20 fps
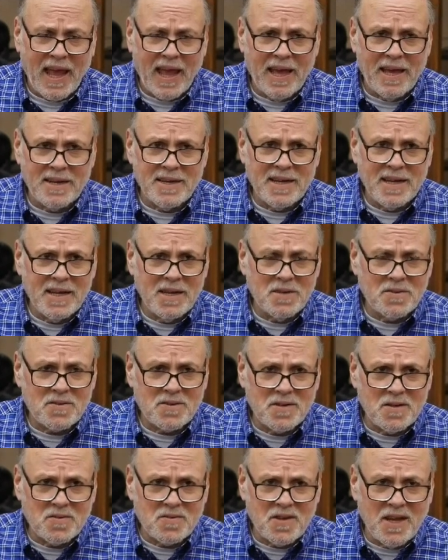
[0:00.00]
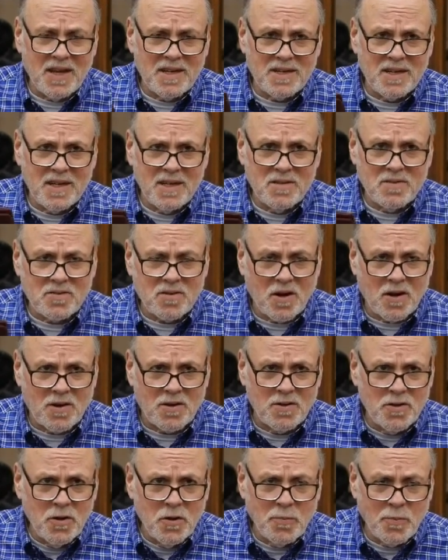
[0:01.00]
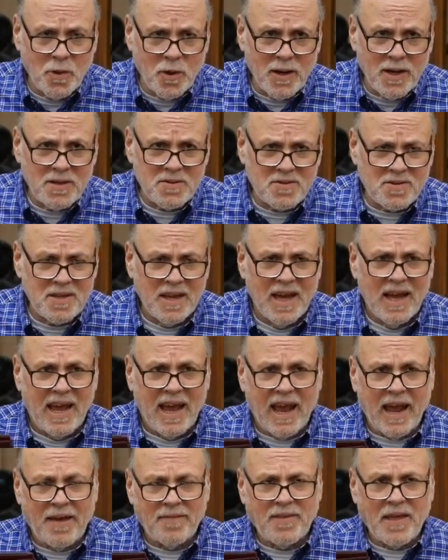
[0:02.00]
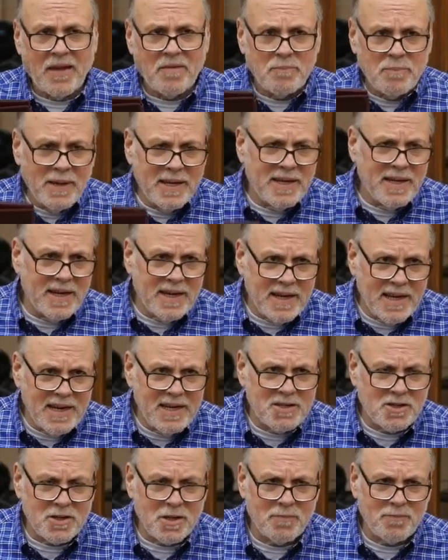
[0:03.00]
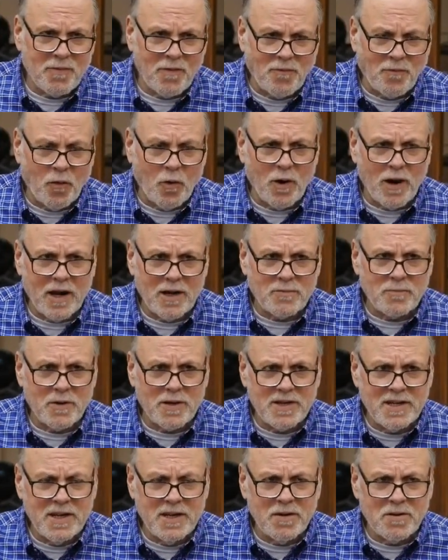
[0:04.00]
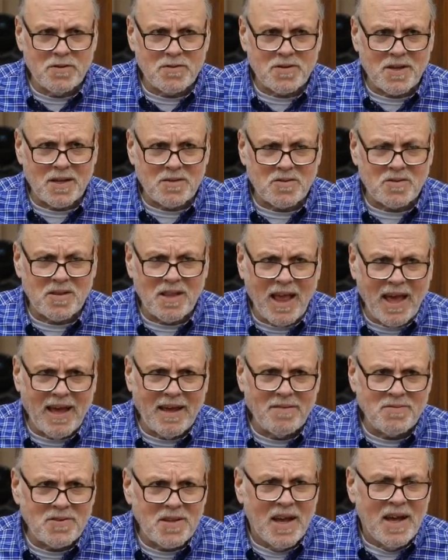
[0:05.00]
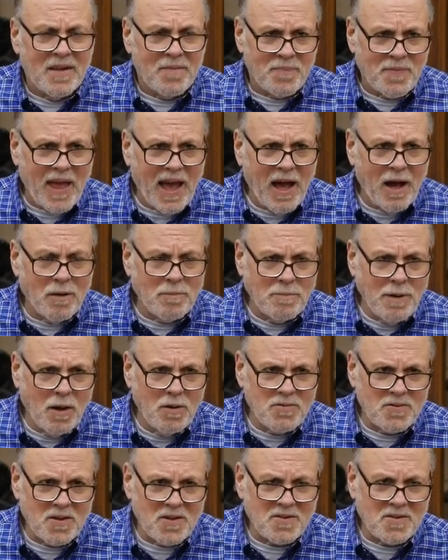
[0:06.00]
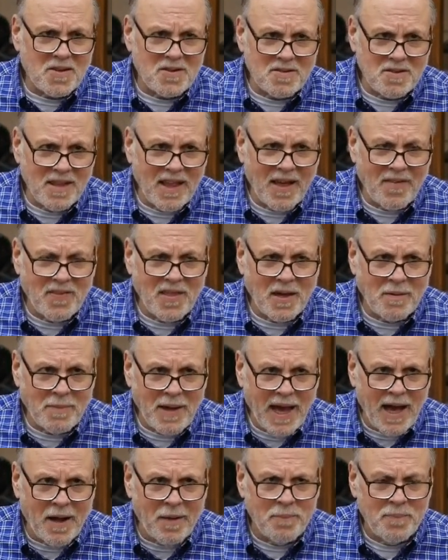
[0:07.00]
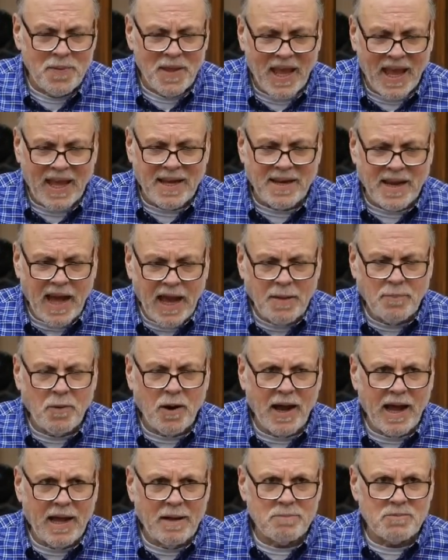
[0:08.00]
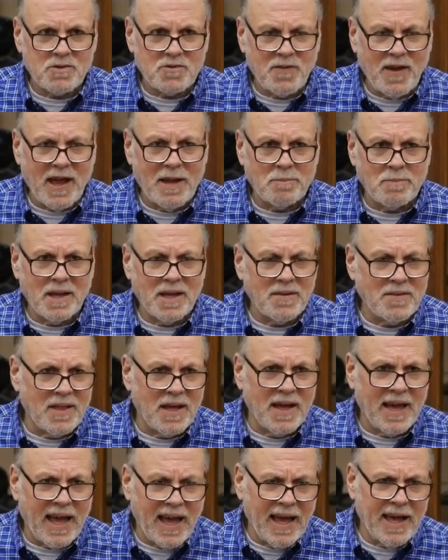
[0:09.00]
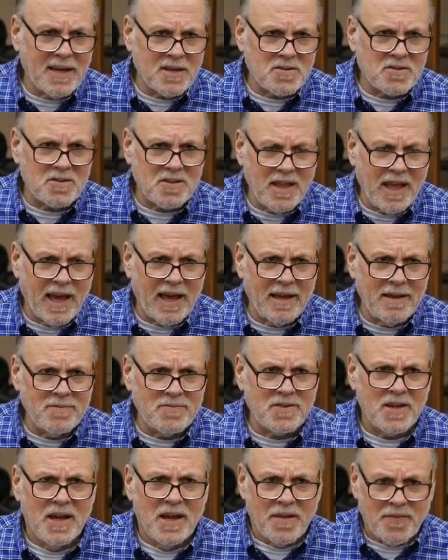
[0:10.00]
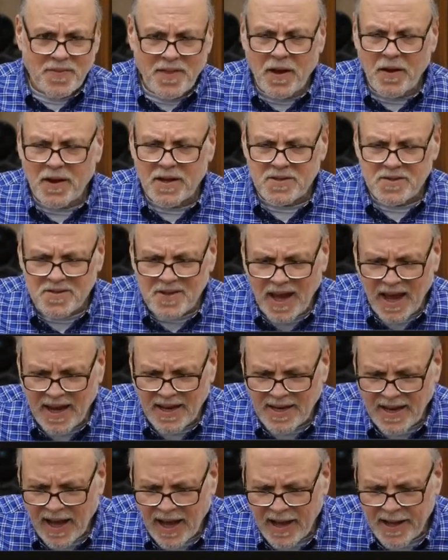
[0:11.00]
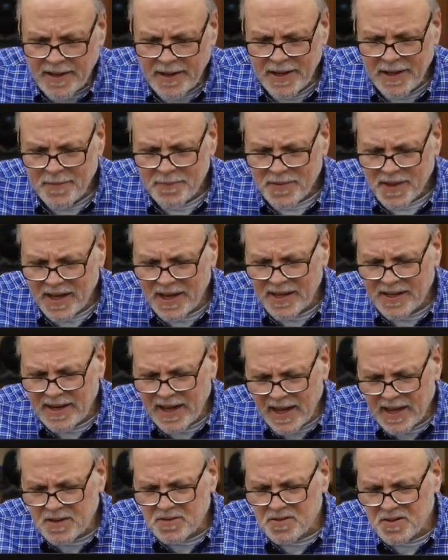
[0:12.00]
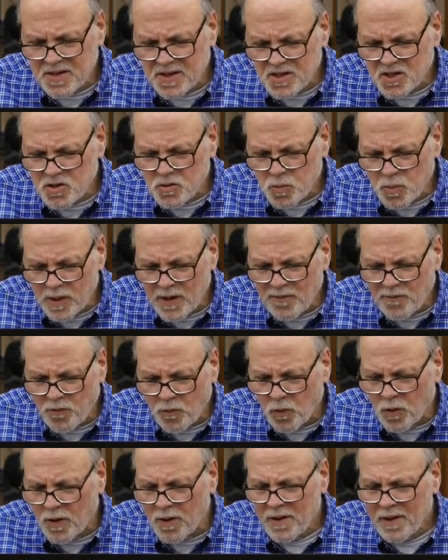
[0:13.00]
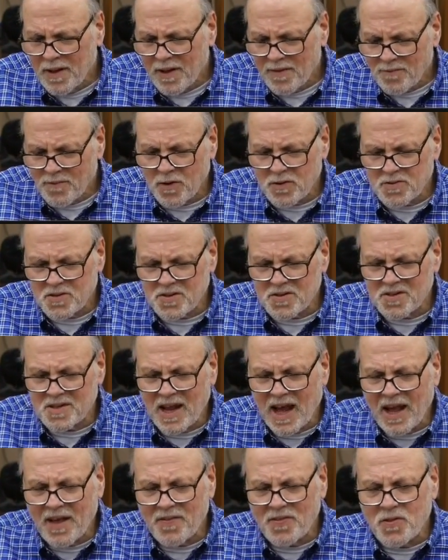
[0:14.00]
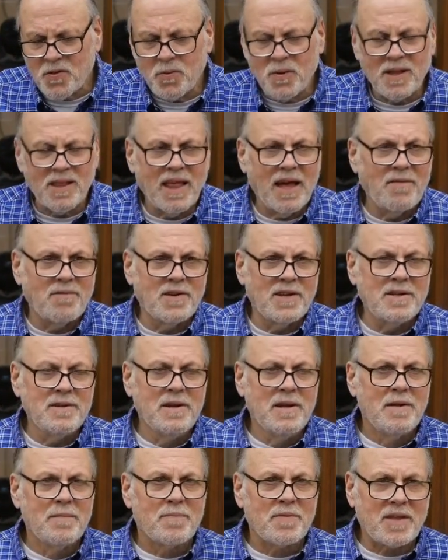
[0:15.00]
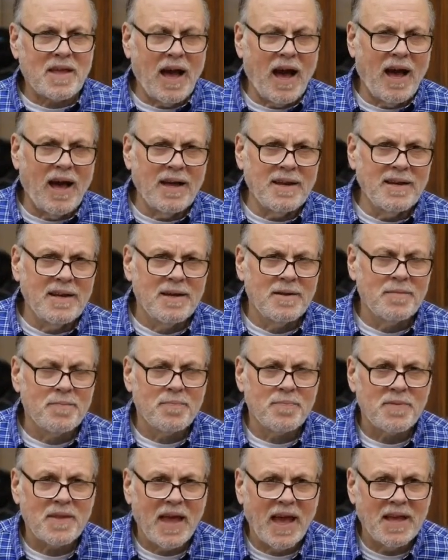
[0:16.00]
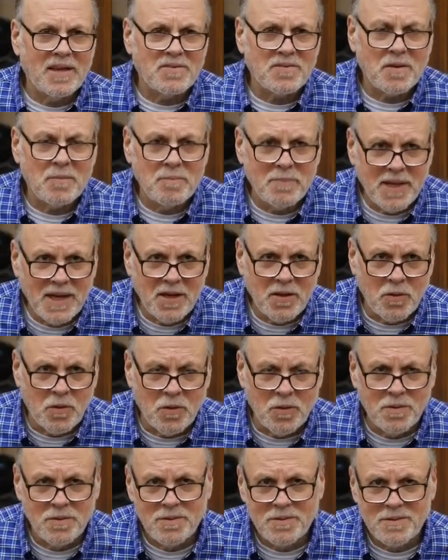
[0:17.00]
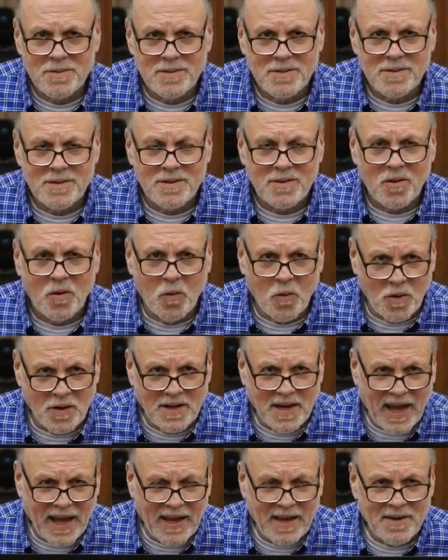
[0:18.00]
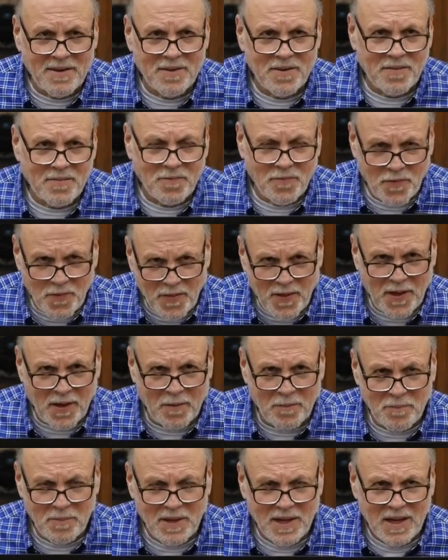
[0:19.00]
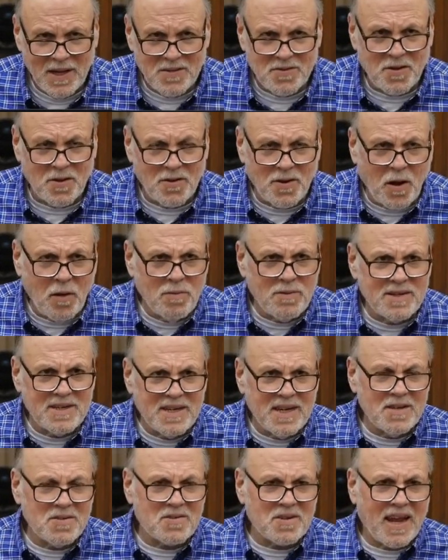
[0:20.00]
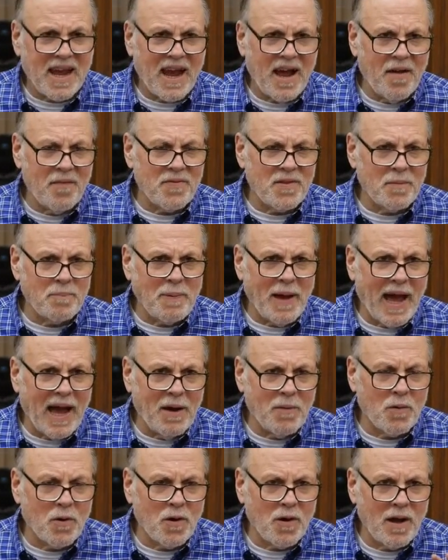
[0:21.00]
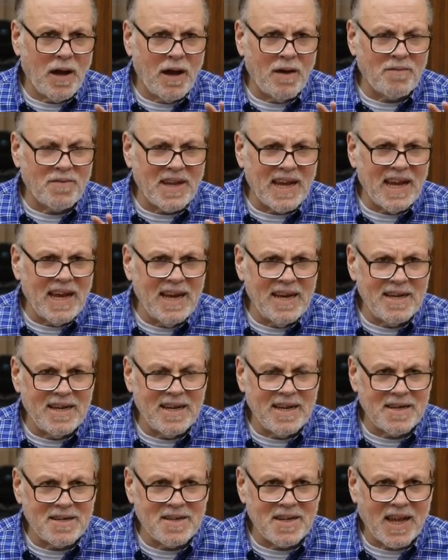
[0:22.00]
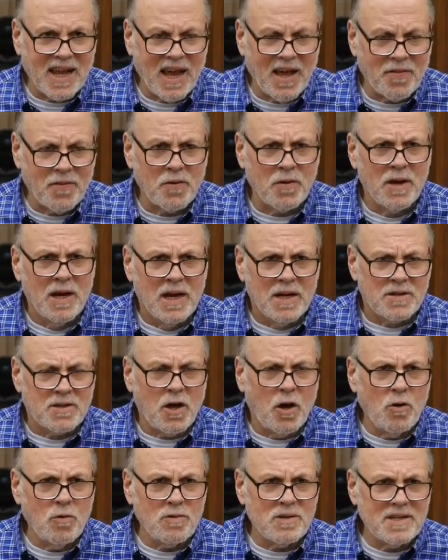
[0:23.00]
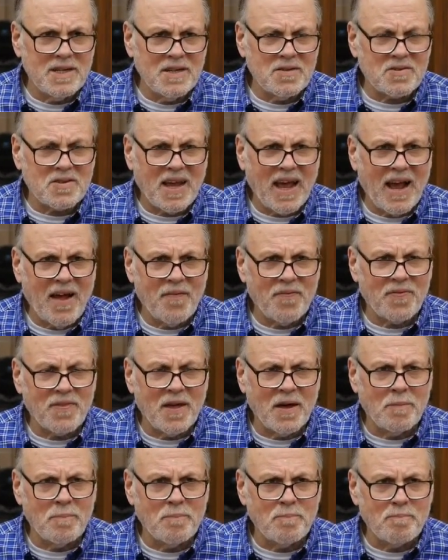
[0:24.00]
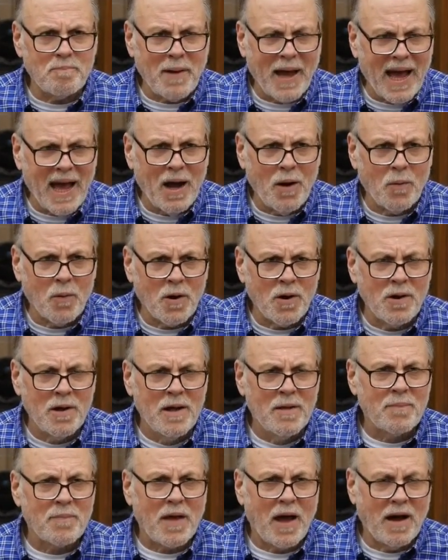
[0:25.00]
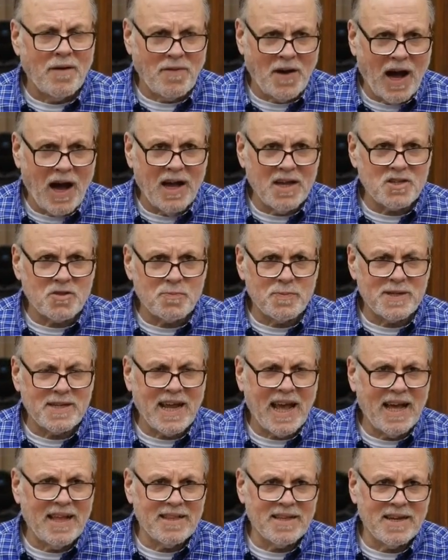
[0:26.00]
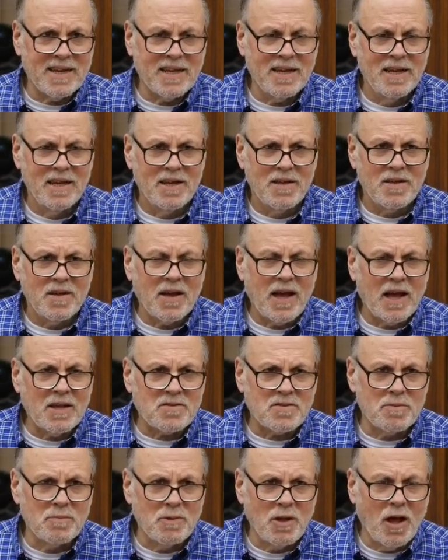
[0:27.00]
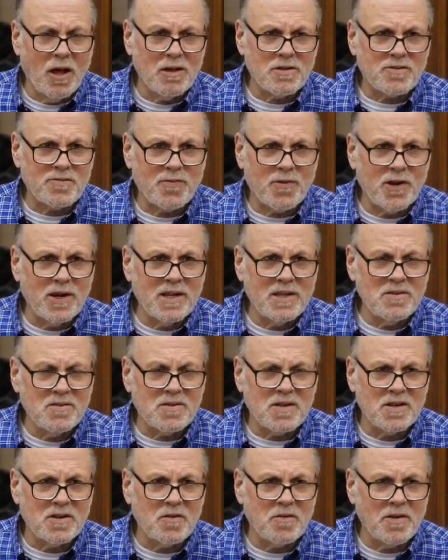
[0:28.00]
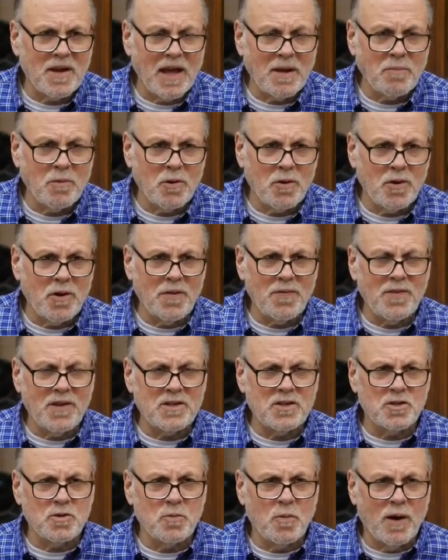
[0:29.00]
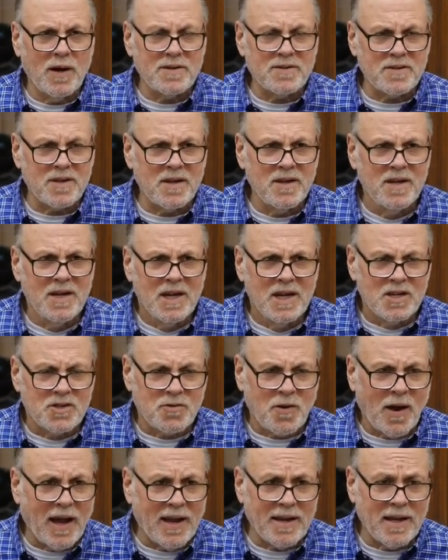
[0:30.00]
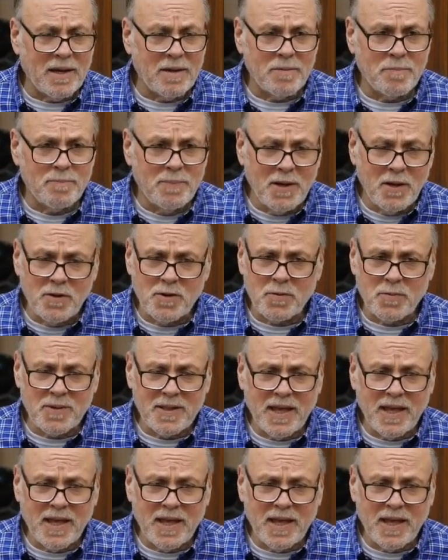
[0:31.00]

and his descendants are numerous, and they've been in Egypt for 400 years as slaves. Now Moses has led them out, and Abraham's family, the ex slaves, they're at Sinai, in Exodus 24, verses 9 through 11, God has a meal ordained for them. So don't discount the power of eating together. Don't discount the power of hospitality. You got some lost friends in your neighborhood that you want to try to build a